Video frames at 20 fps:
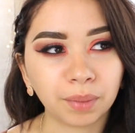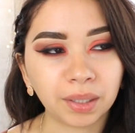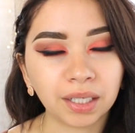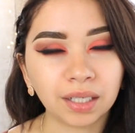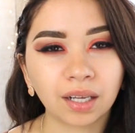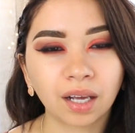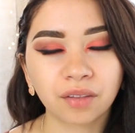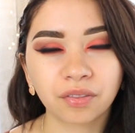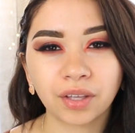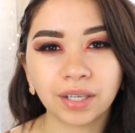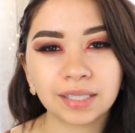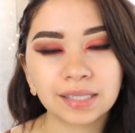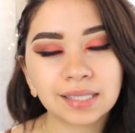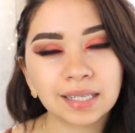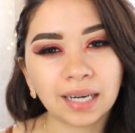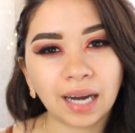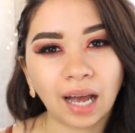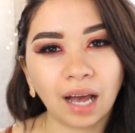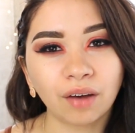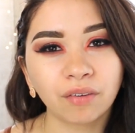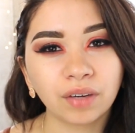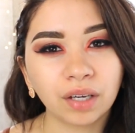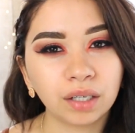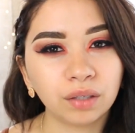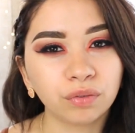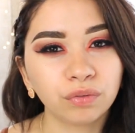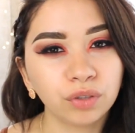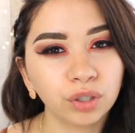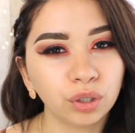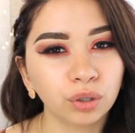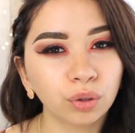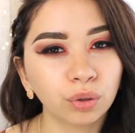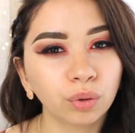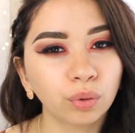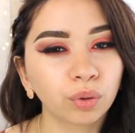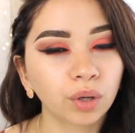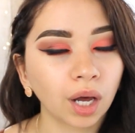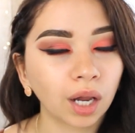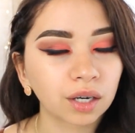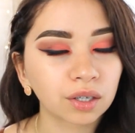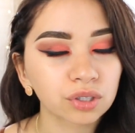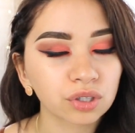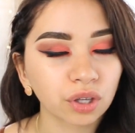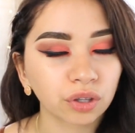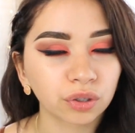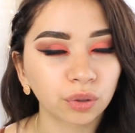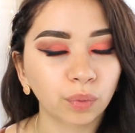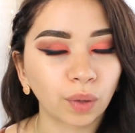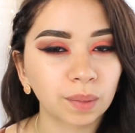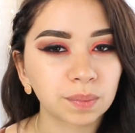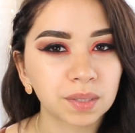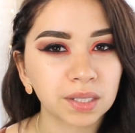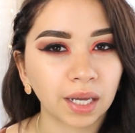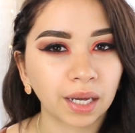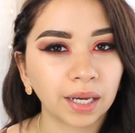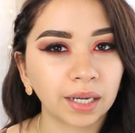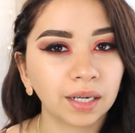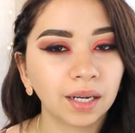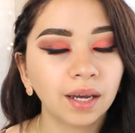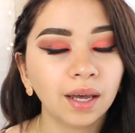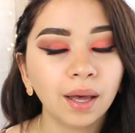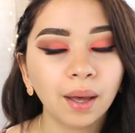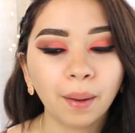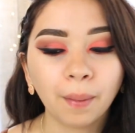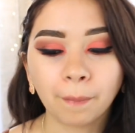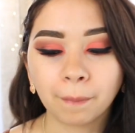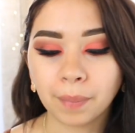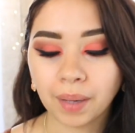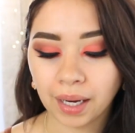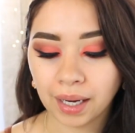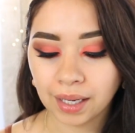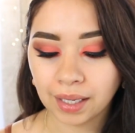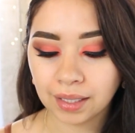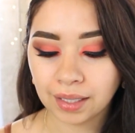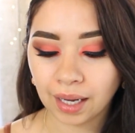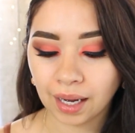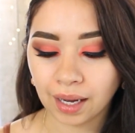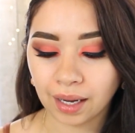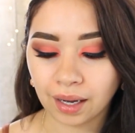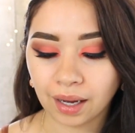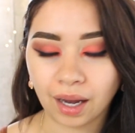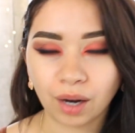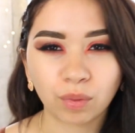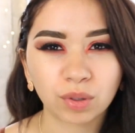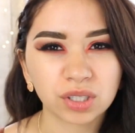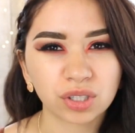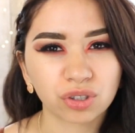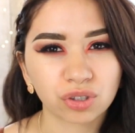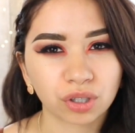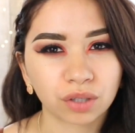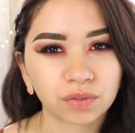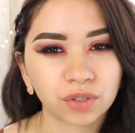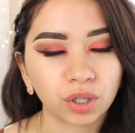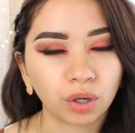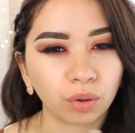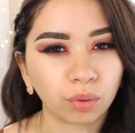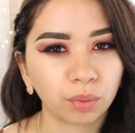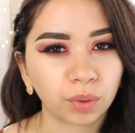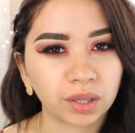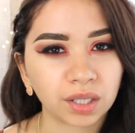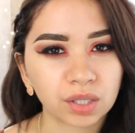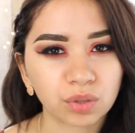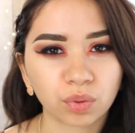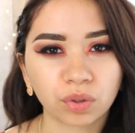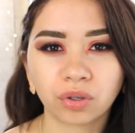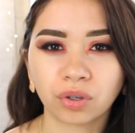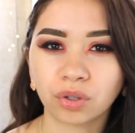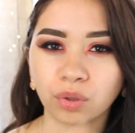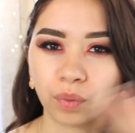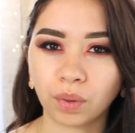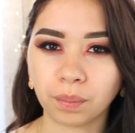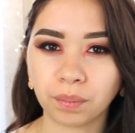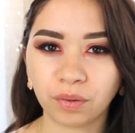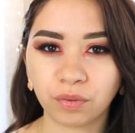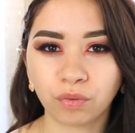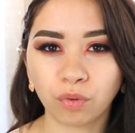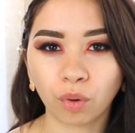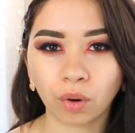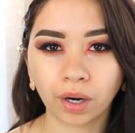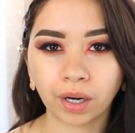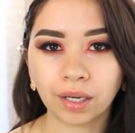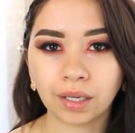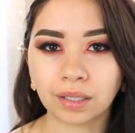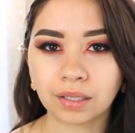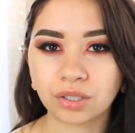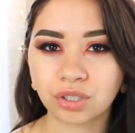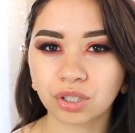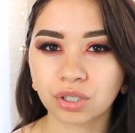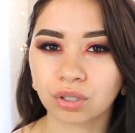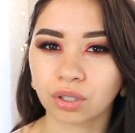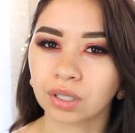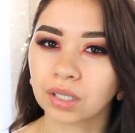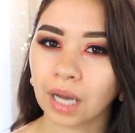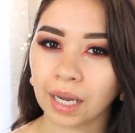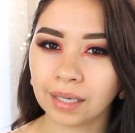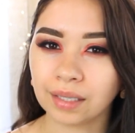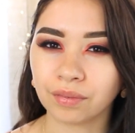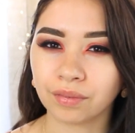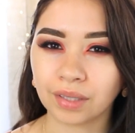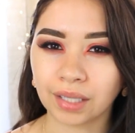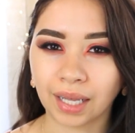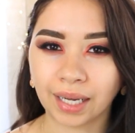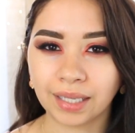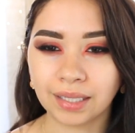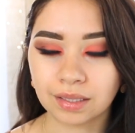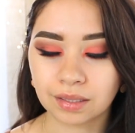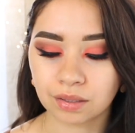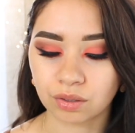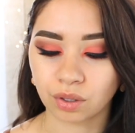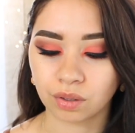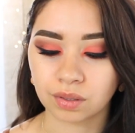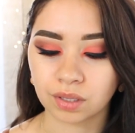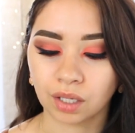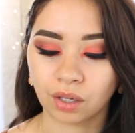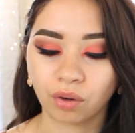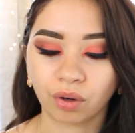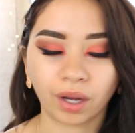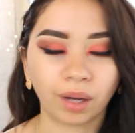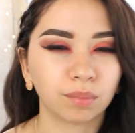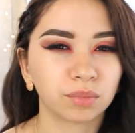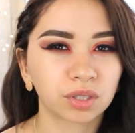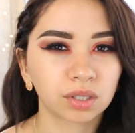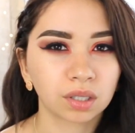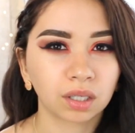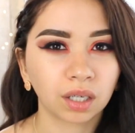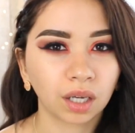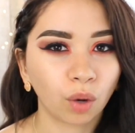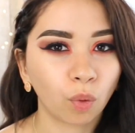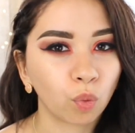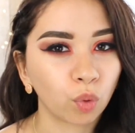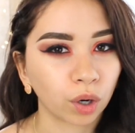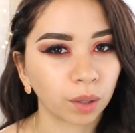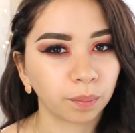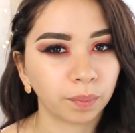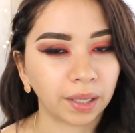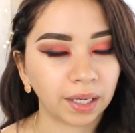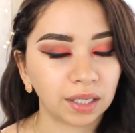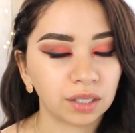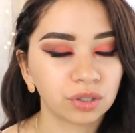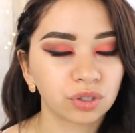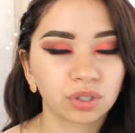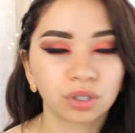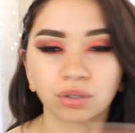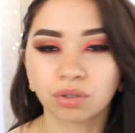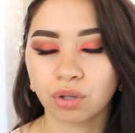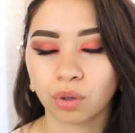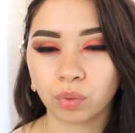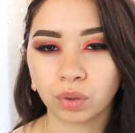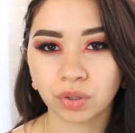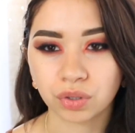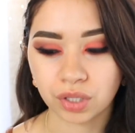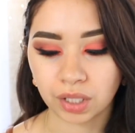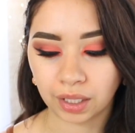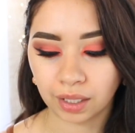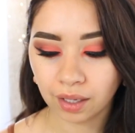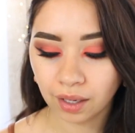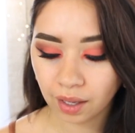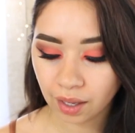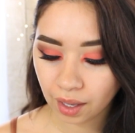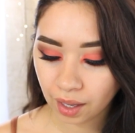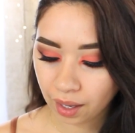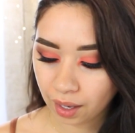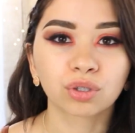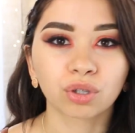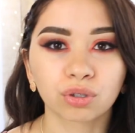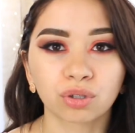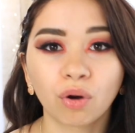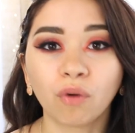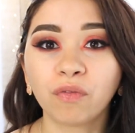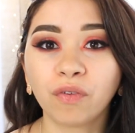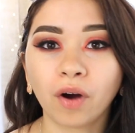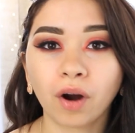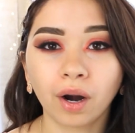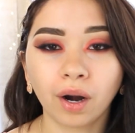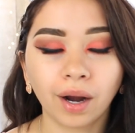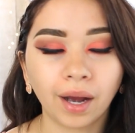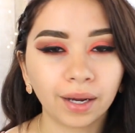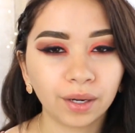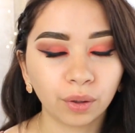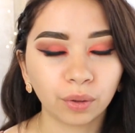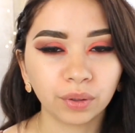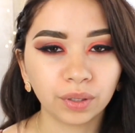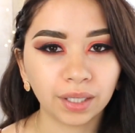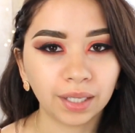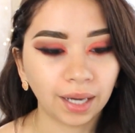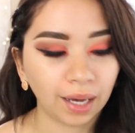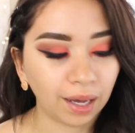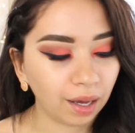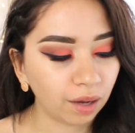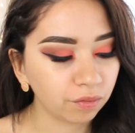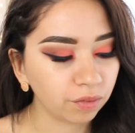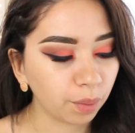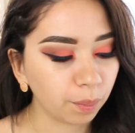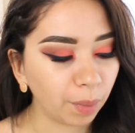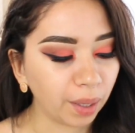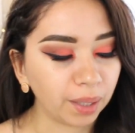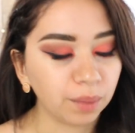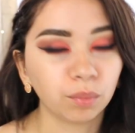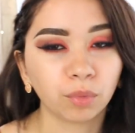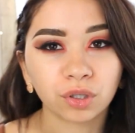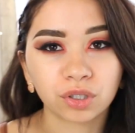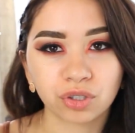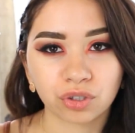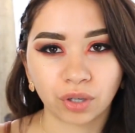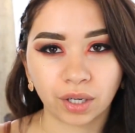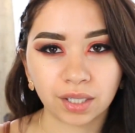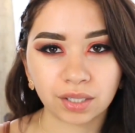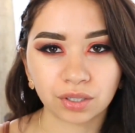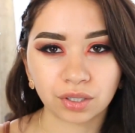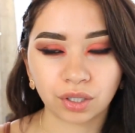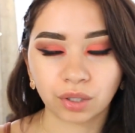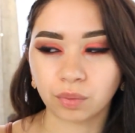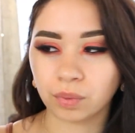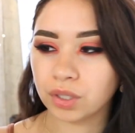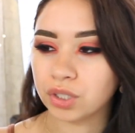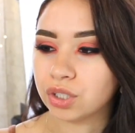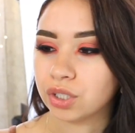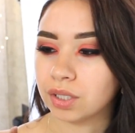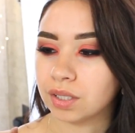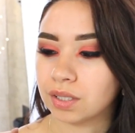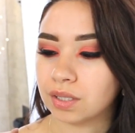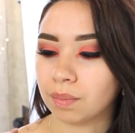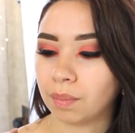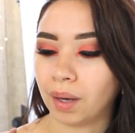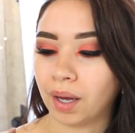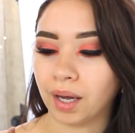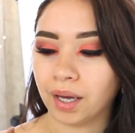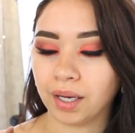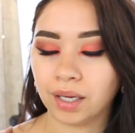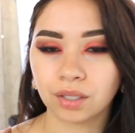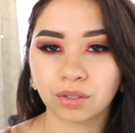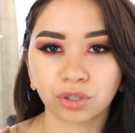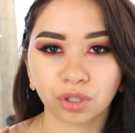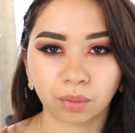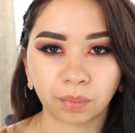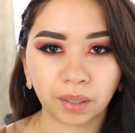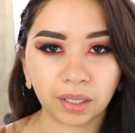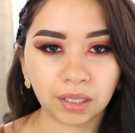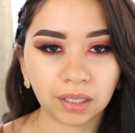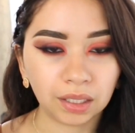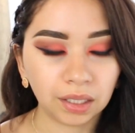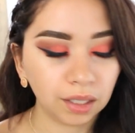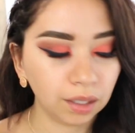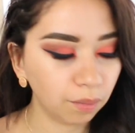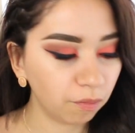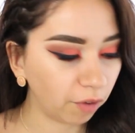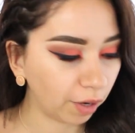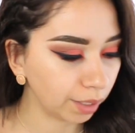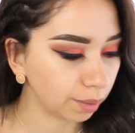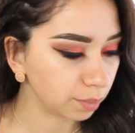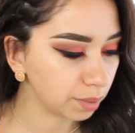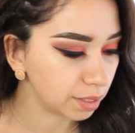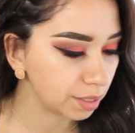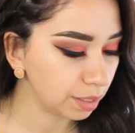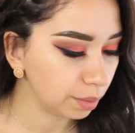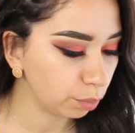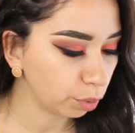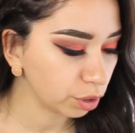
mean, they did have a few colors on their website, but uh, I wasn't sure if to go with this one or the one before it. It just looked kind of light, so I was like, okay, I'm just gonna get warm beige, so we'll see. So so far I only have my moisturizer, which is my Derma E vitamin C